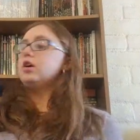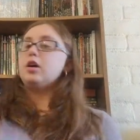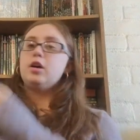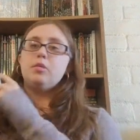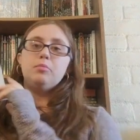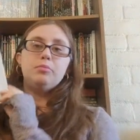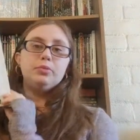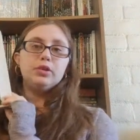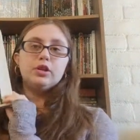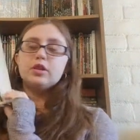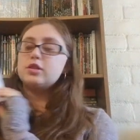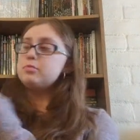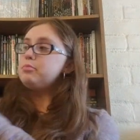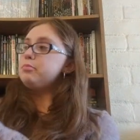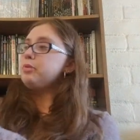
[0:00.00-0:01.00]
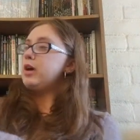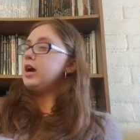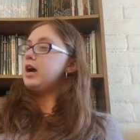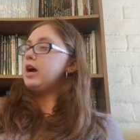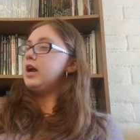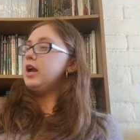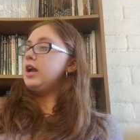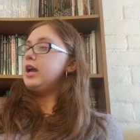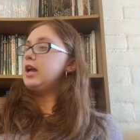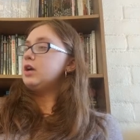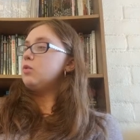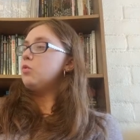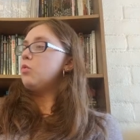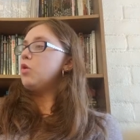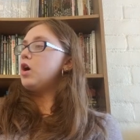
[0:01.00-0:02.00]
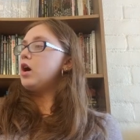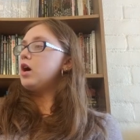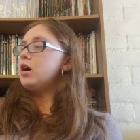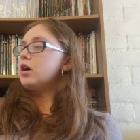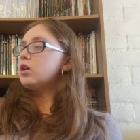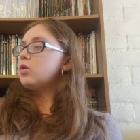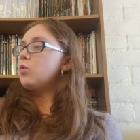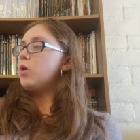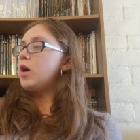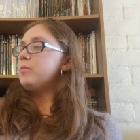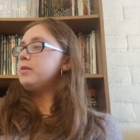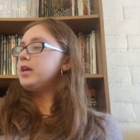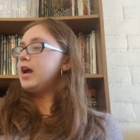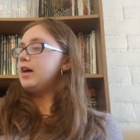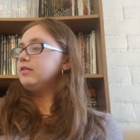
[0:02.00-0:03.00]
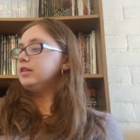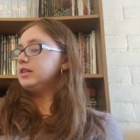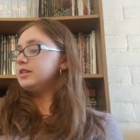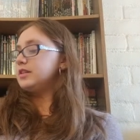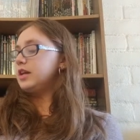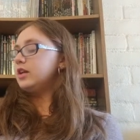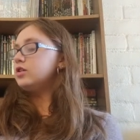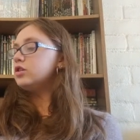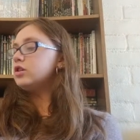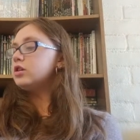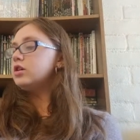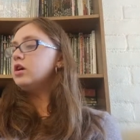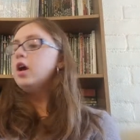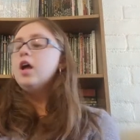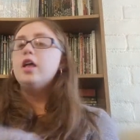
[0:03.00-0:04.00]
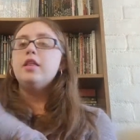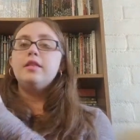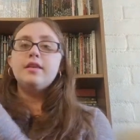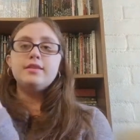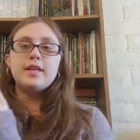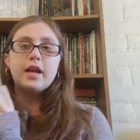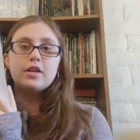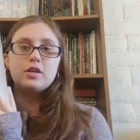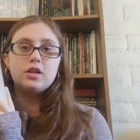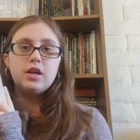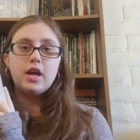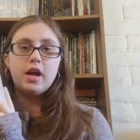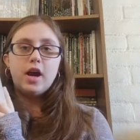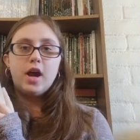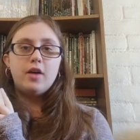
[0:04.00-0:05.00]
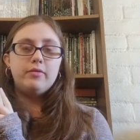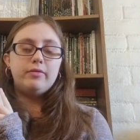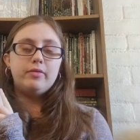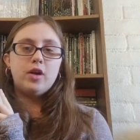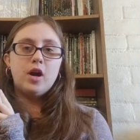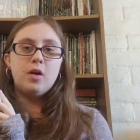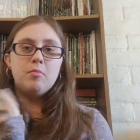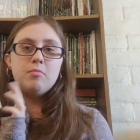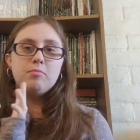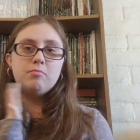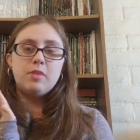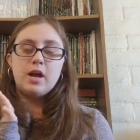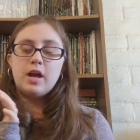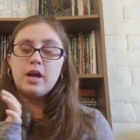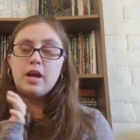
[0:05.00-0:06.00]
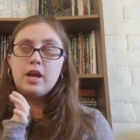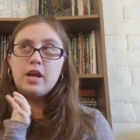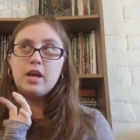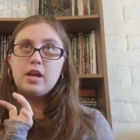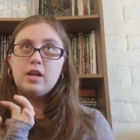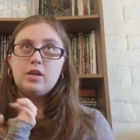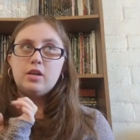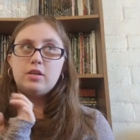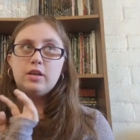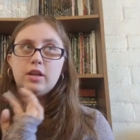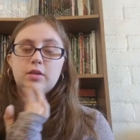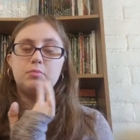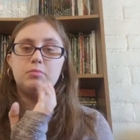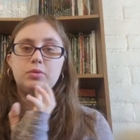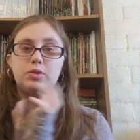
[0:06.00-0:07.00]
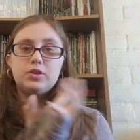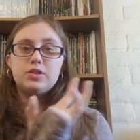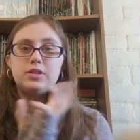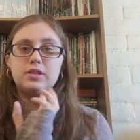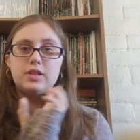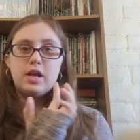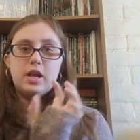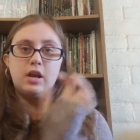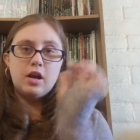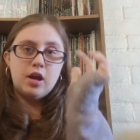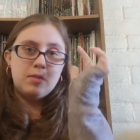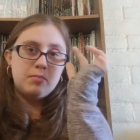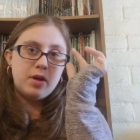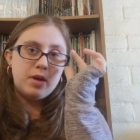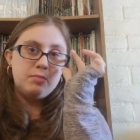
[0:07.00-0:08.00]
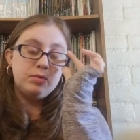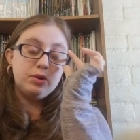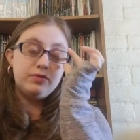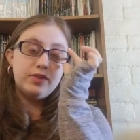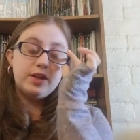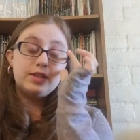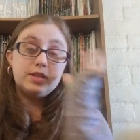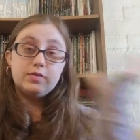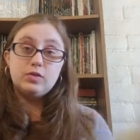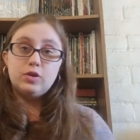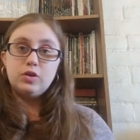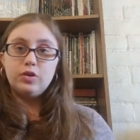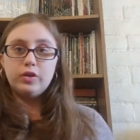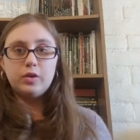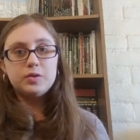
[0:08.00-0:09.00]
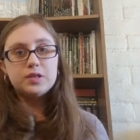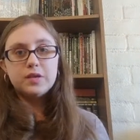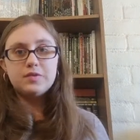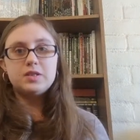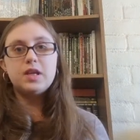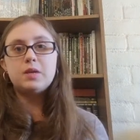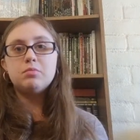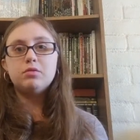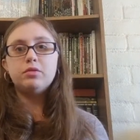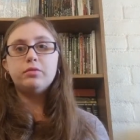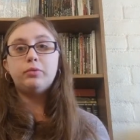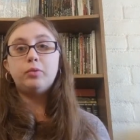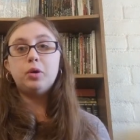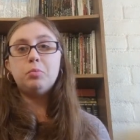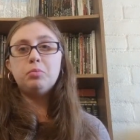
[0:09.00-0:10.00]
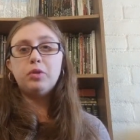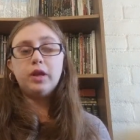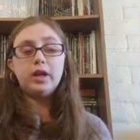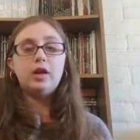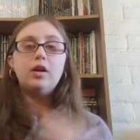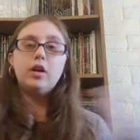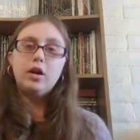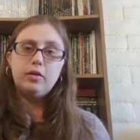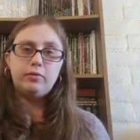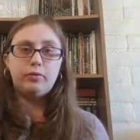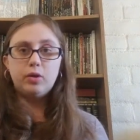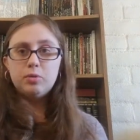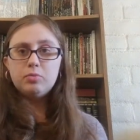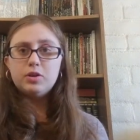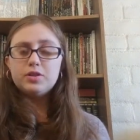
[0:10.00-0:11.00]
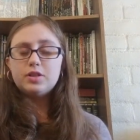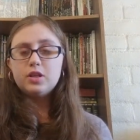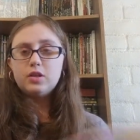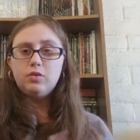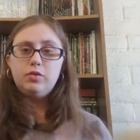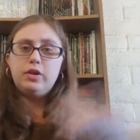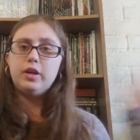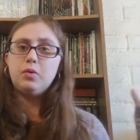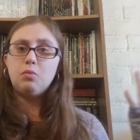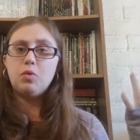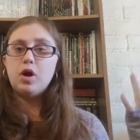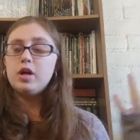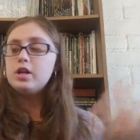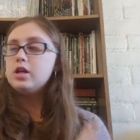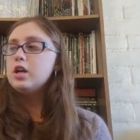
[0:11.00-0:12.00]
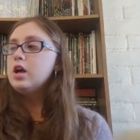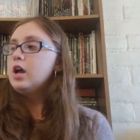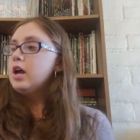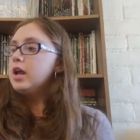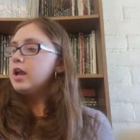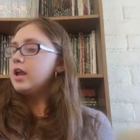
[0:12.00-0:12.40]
uh, booked by Kwa- Kwame Alexander. This actually I got from my like book say uh, my book festival. They always have a table of free like free books that you can get one.